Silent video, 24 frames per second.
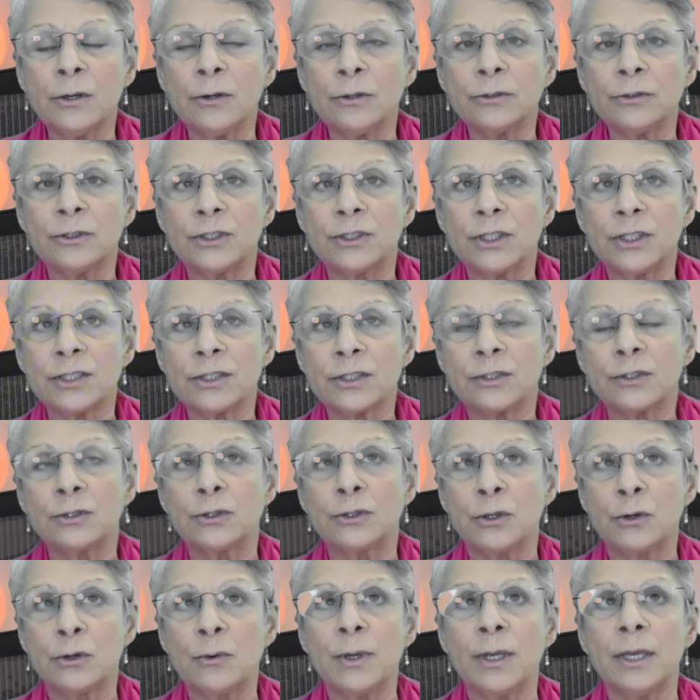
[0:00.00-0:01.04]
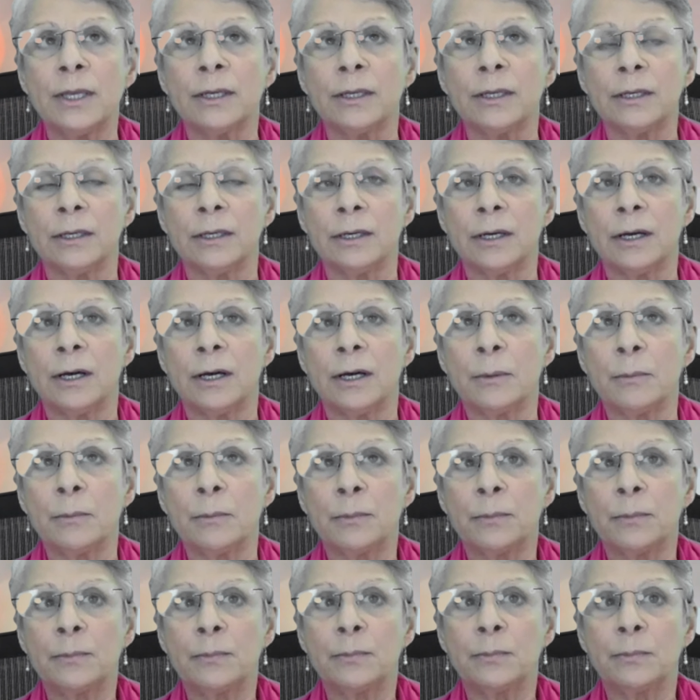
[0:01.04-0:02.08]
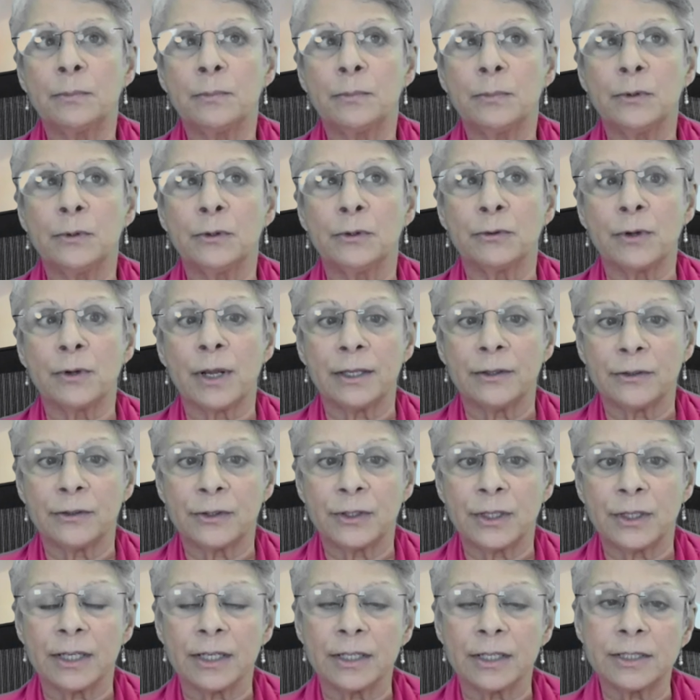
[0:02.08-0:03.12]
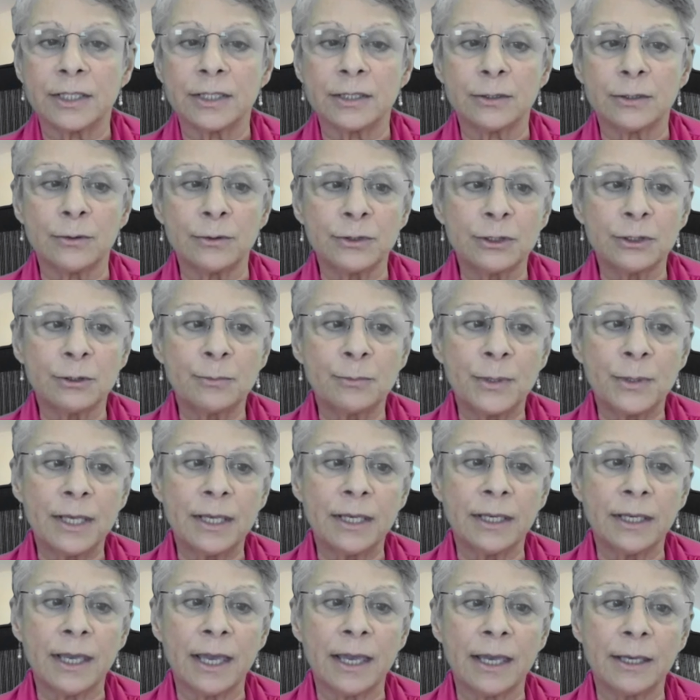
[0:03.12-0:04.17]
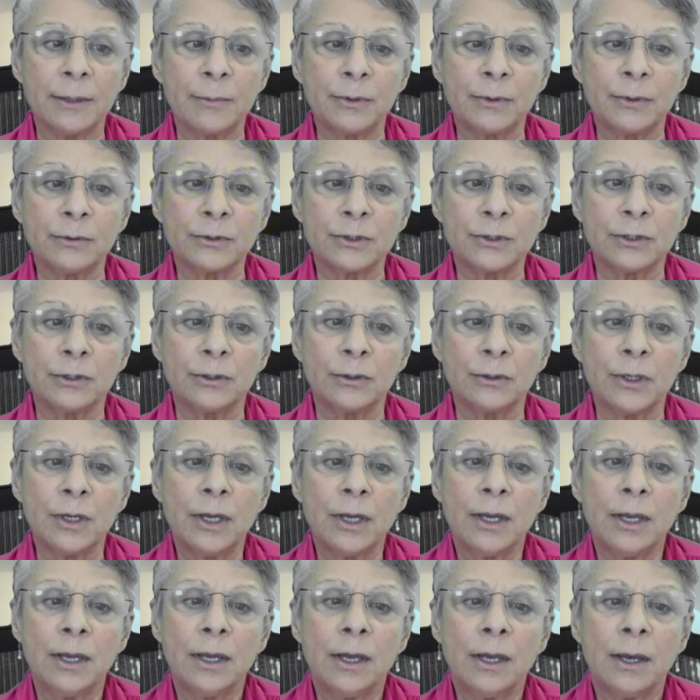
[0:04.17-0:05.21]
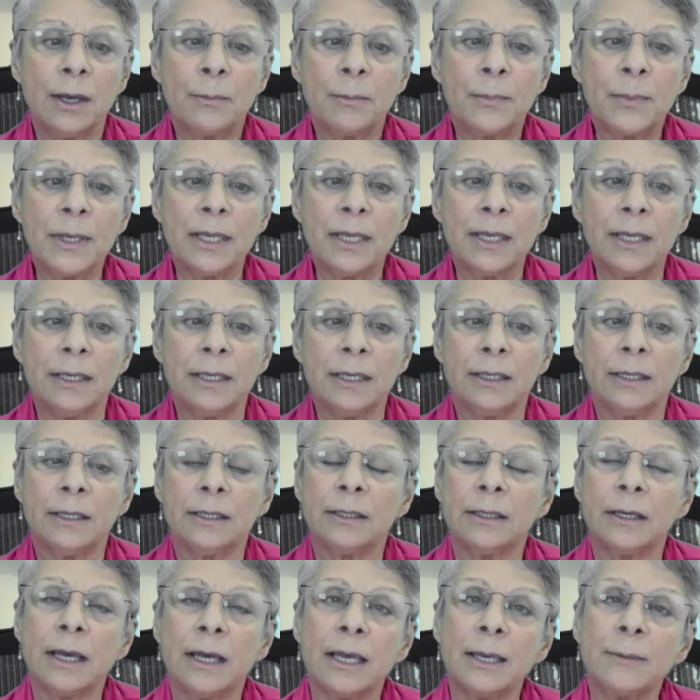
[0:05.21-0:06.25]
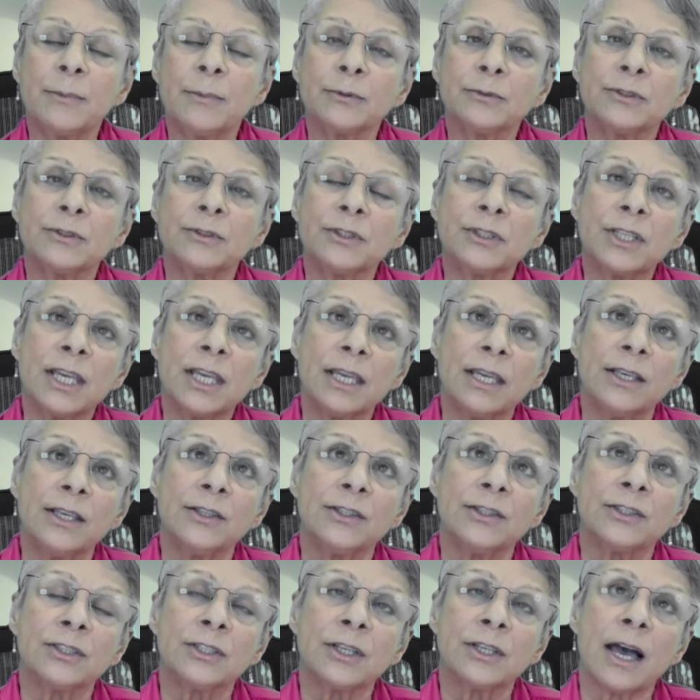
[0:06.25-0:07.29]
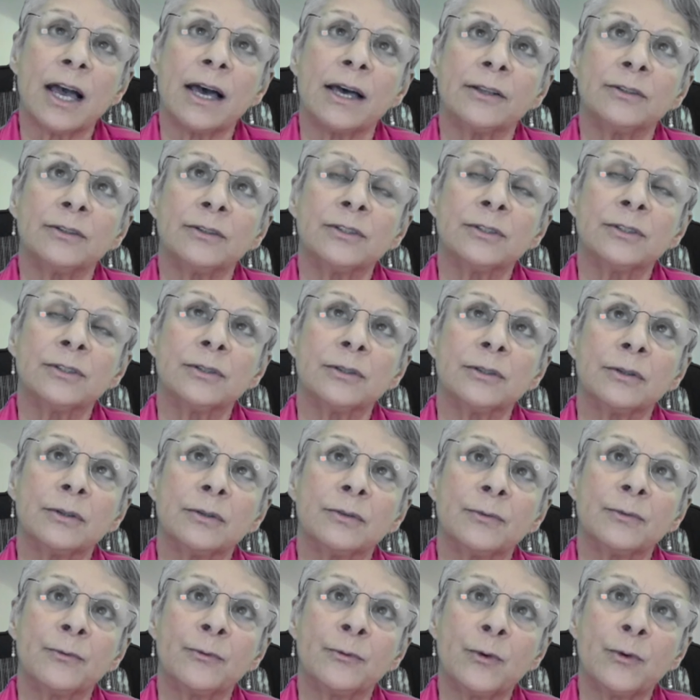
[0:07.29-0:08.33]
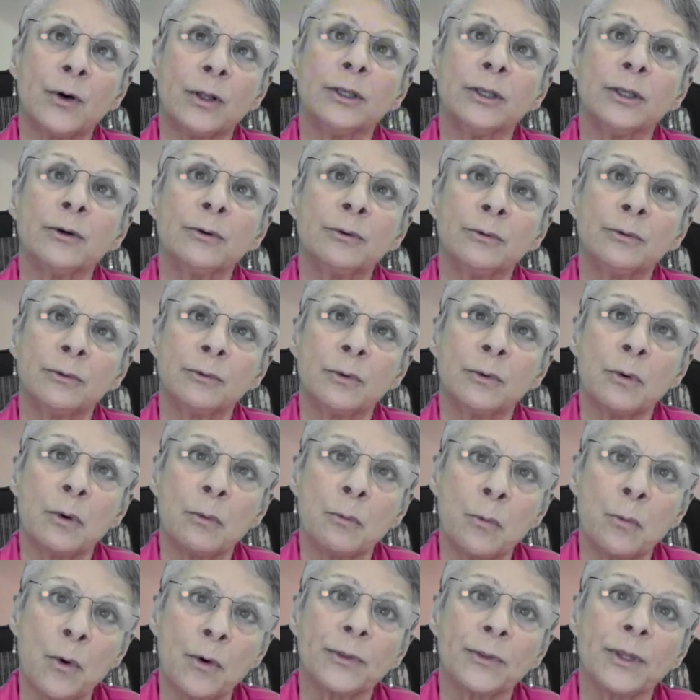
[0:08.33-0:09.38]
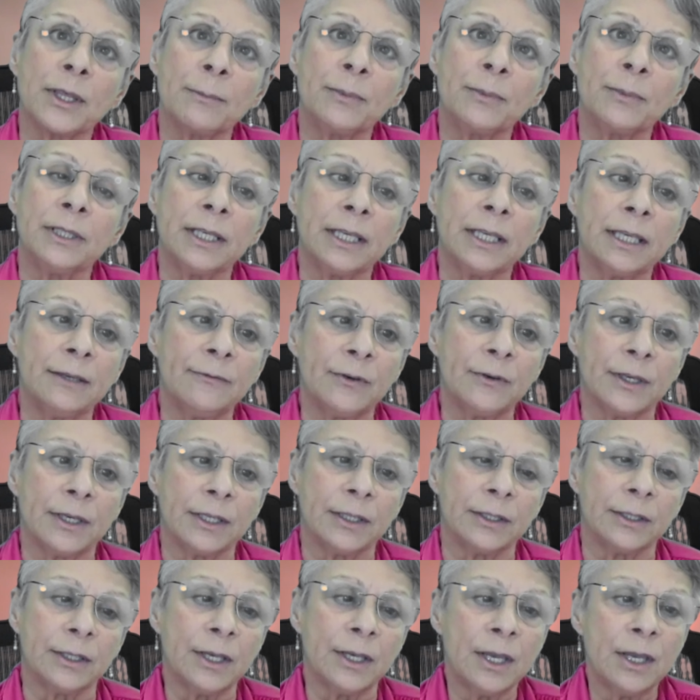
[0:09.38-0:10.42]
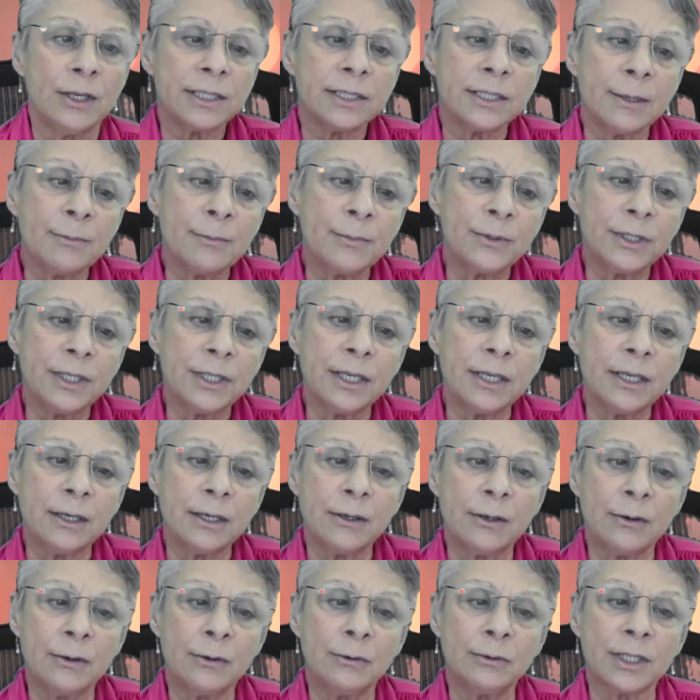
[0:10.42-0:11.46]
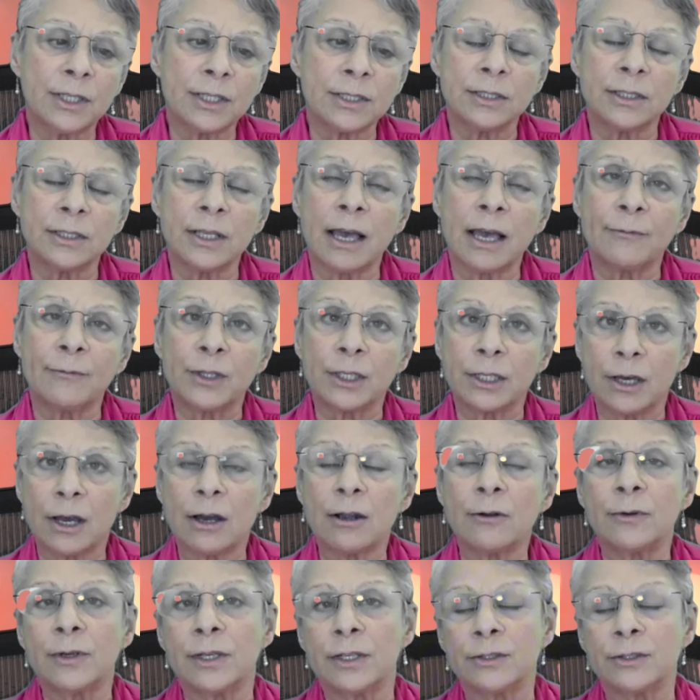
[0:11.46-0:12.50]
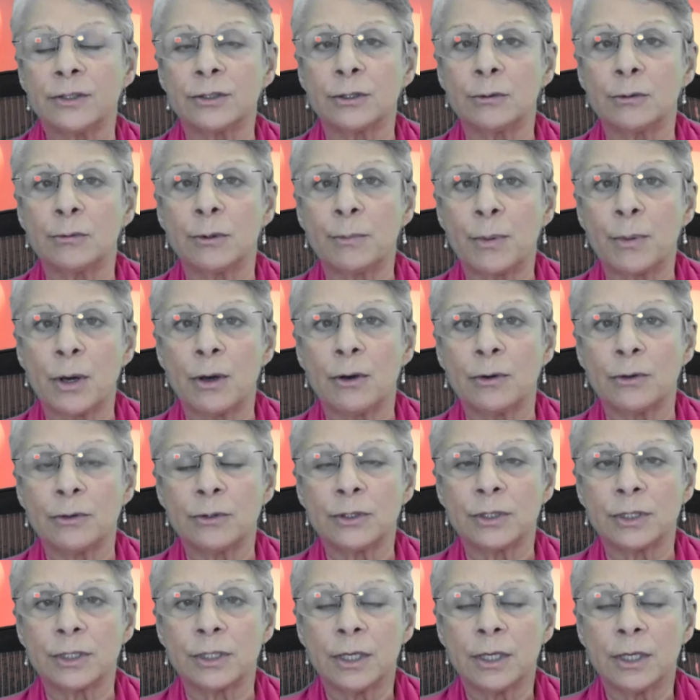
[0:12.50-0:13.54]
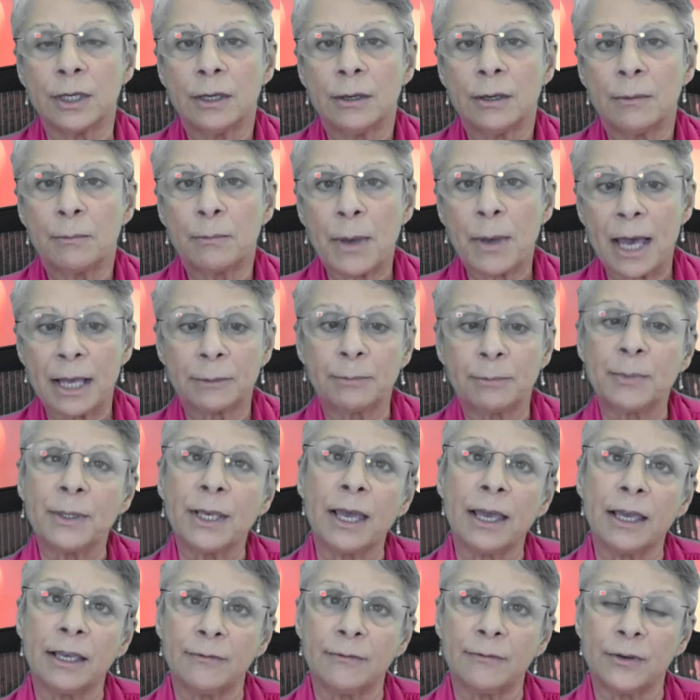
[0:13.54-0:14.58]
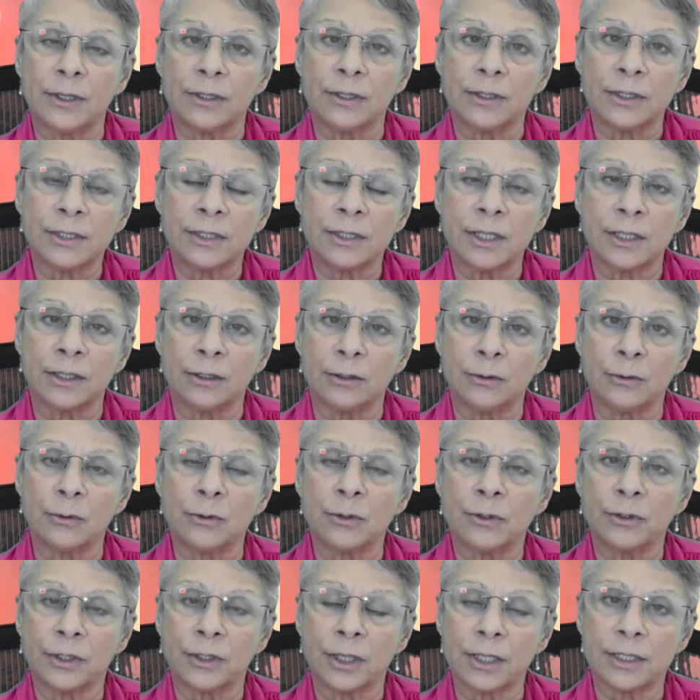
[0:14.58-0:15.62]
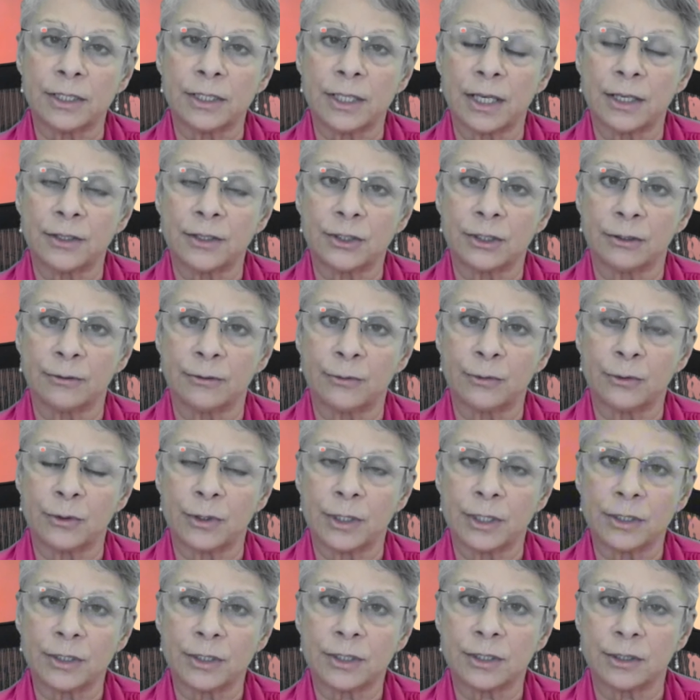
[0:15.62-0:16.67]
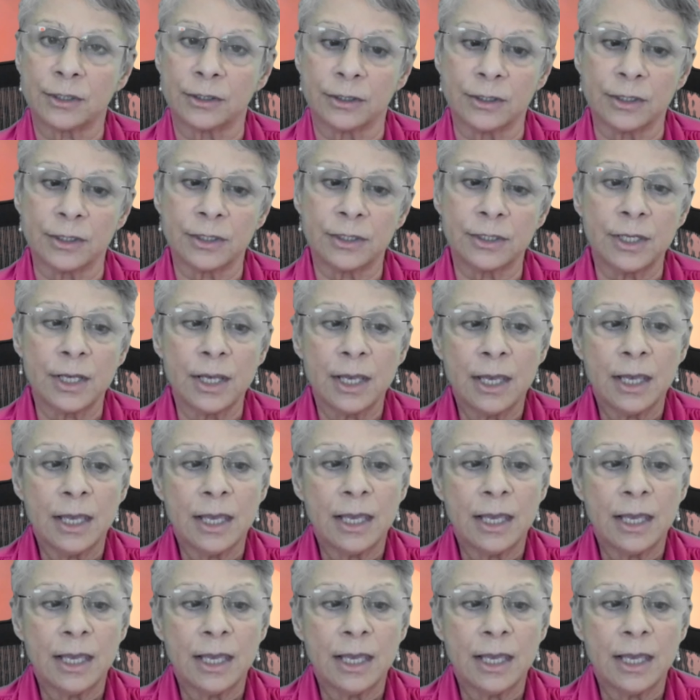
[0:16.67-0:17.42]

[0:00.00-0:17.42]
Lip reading: not just doing great things, it's also being able to be able to teach and follow what they believe in. Somebody who doesn't have the courage to oppose bad behaviors in an organization, for instance,